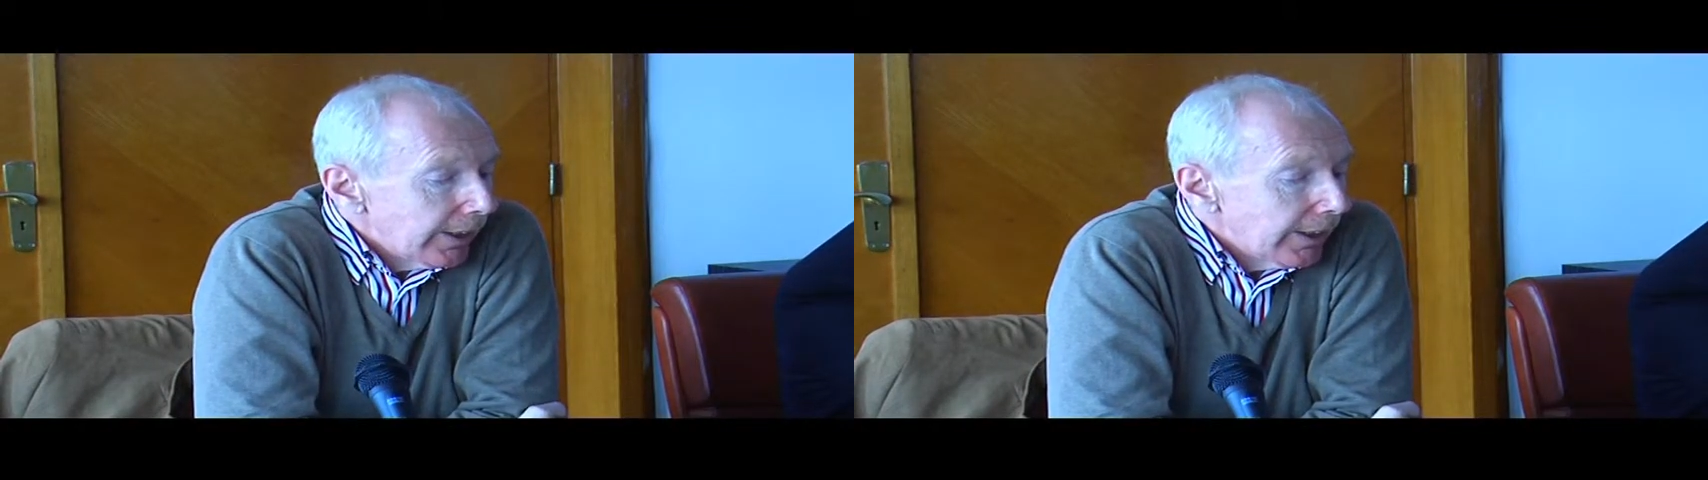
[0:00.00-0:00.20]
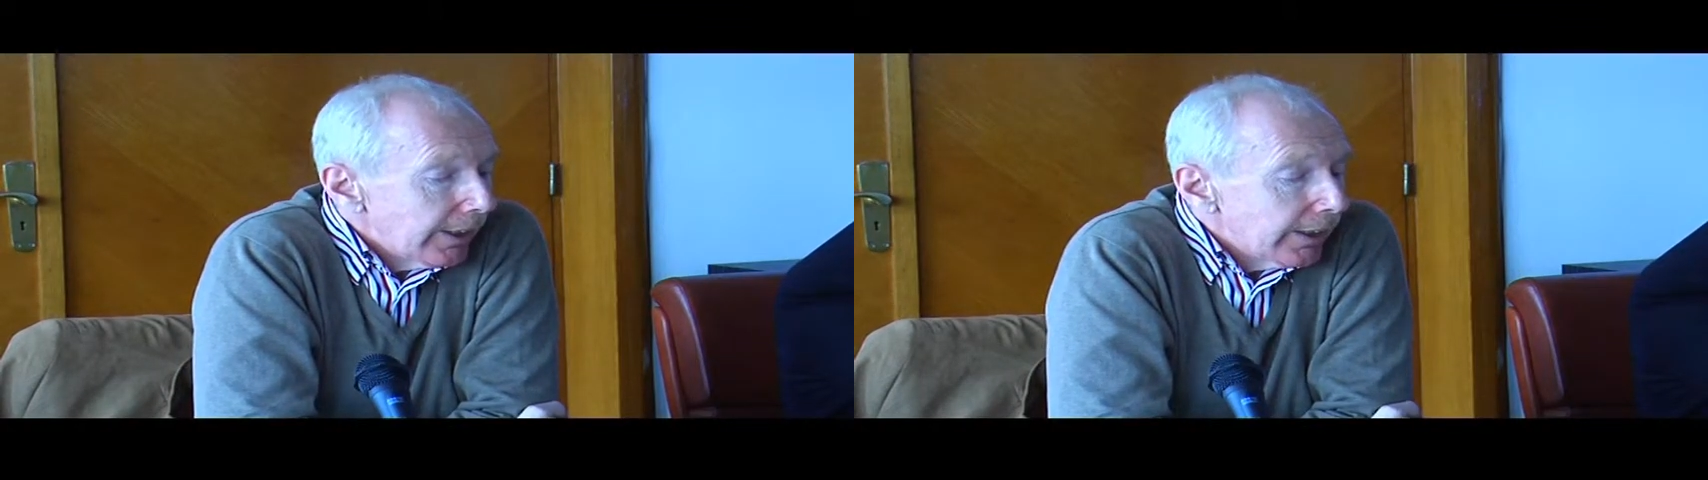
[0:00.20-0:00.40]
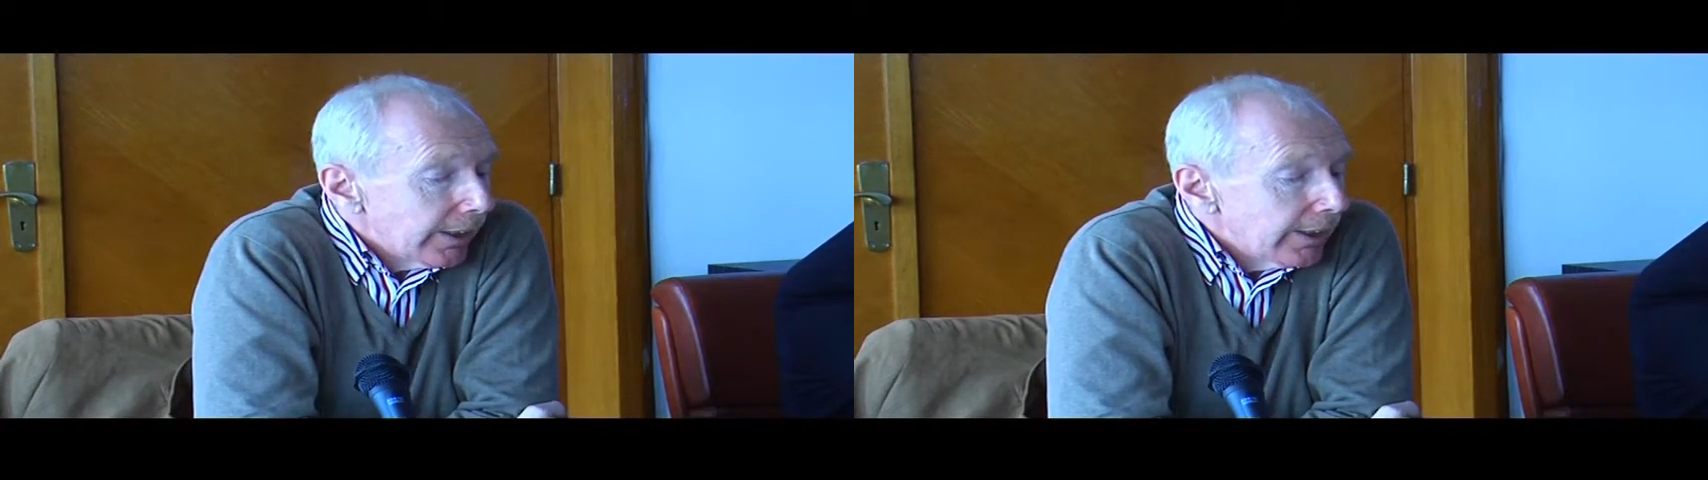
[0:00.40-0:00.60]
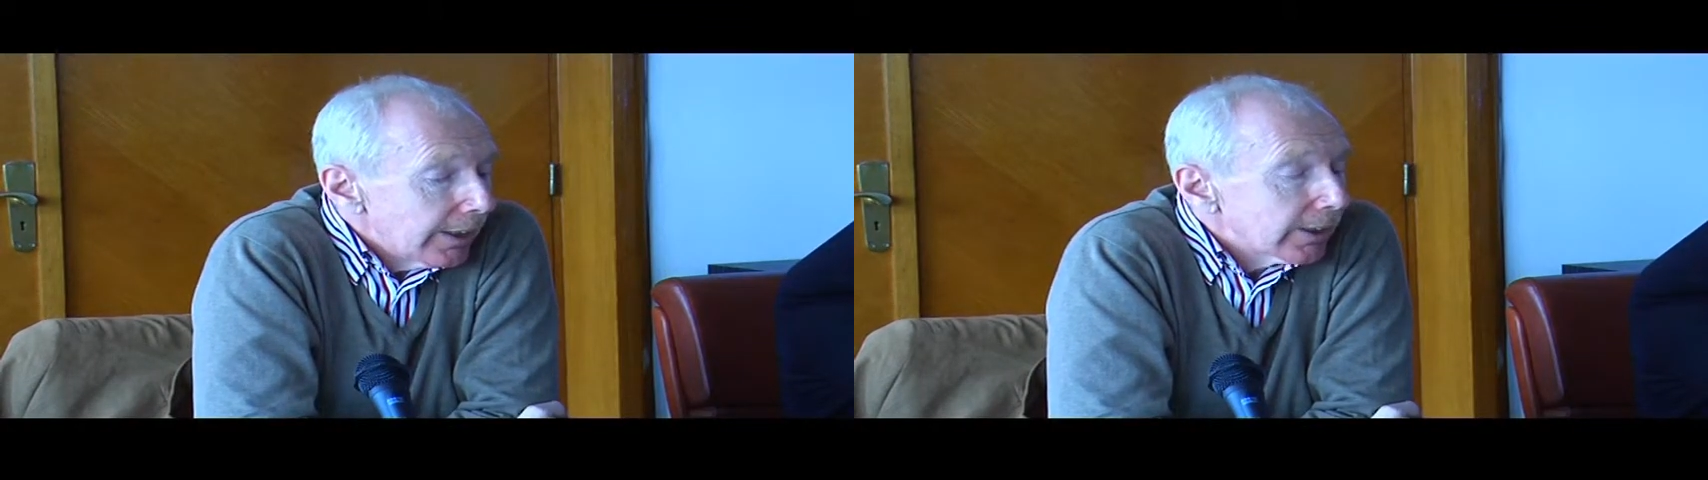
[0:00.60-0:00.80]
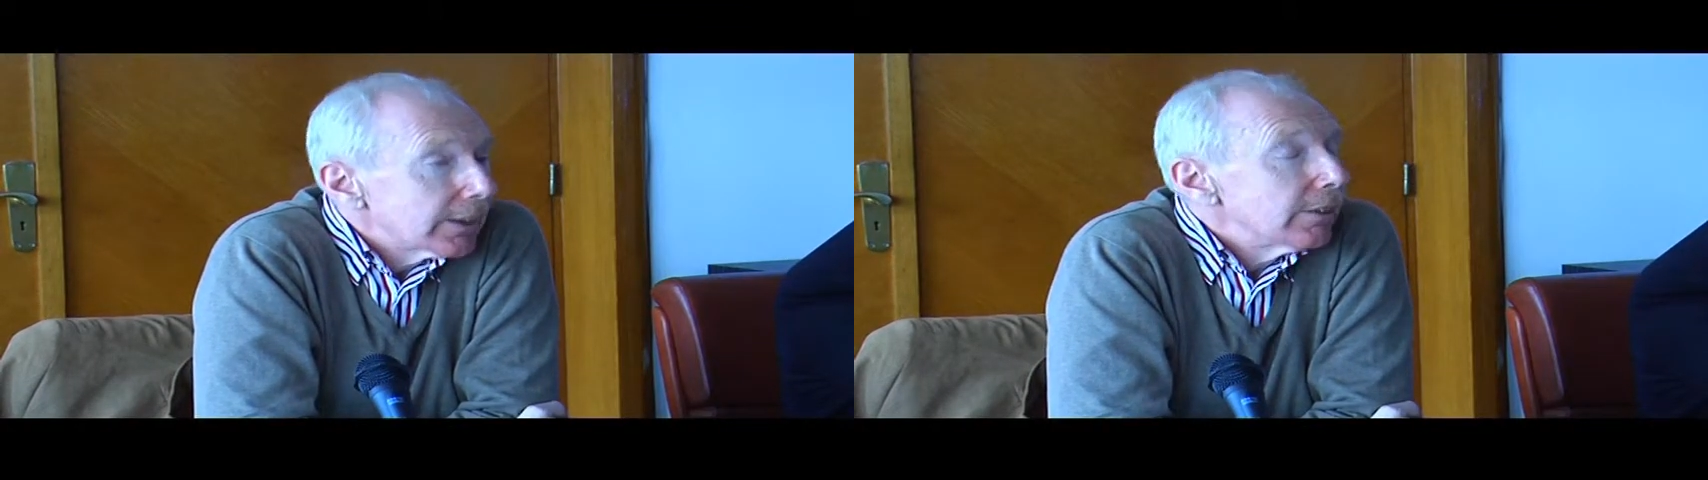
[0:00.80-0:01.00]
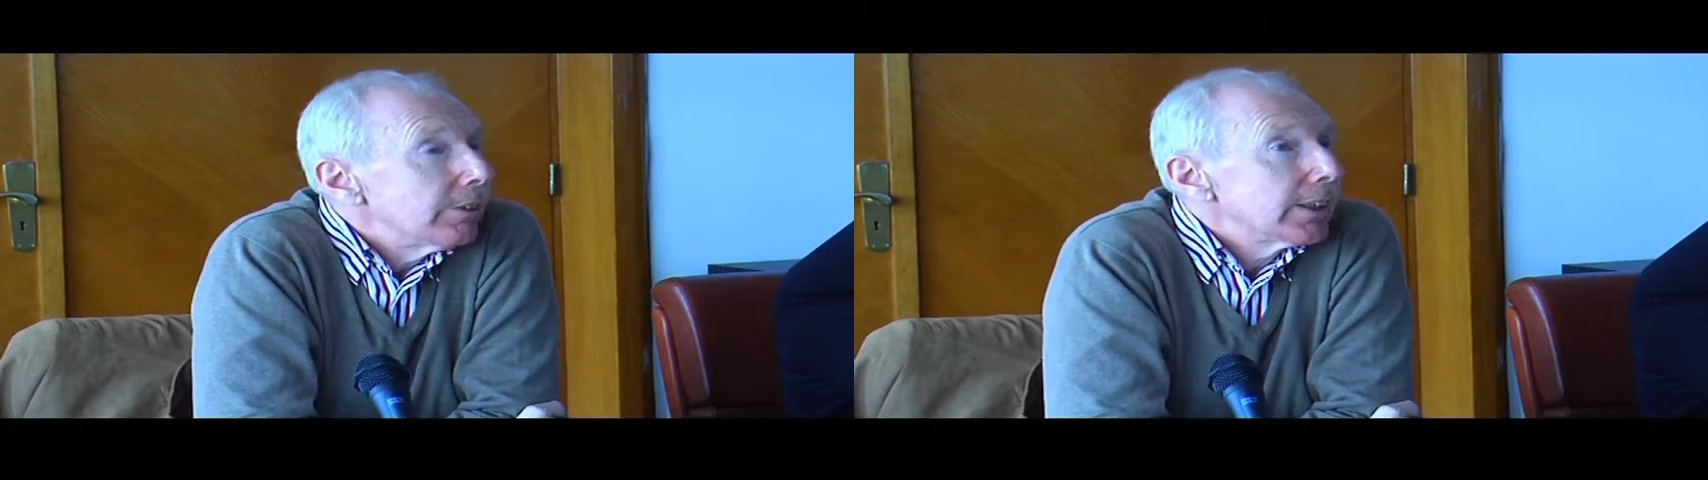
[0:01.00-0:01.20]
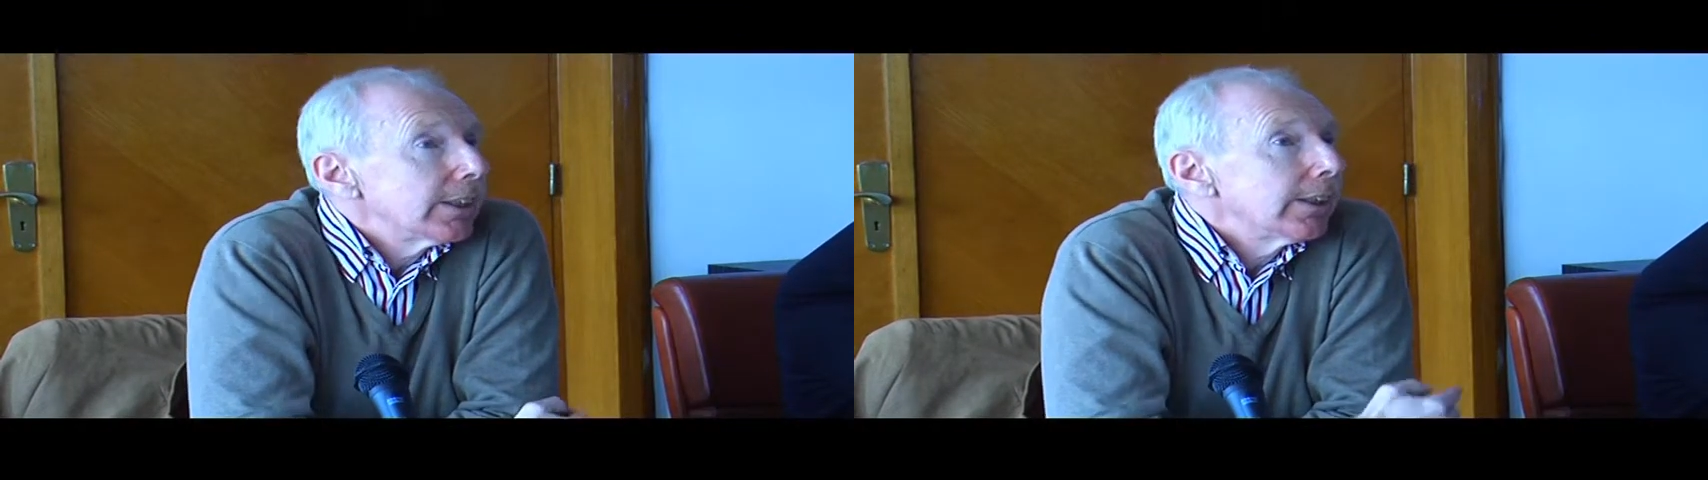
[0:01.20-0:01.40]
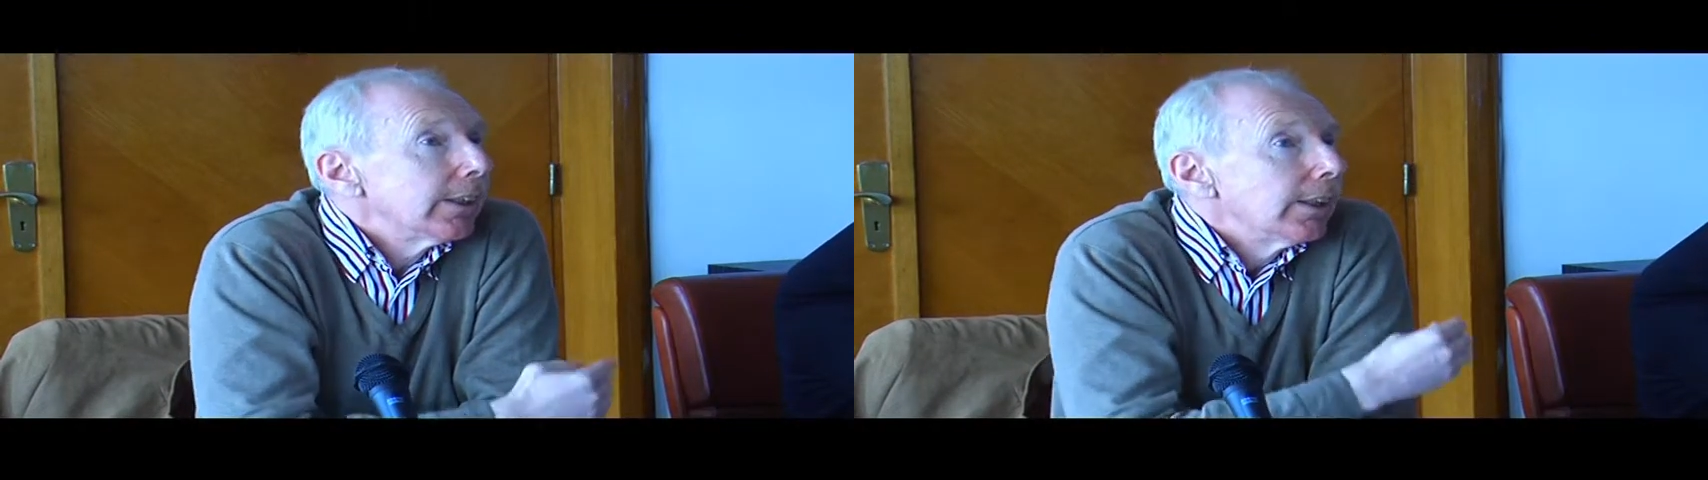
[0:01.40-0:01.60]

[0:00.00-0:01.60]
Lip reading: inactivity,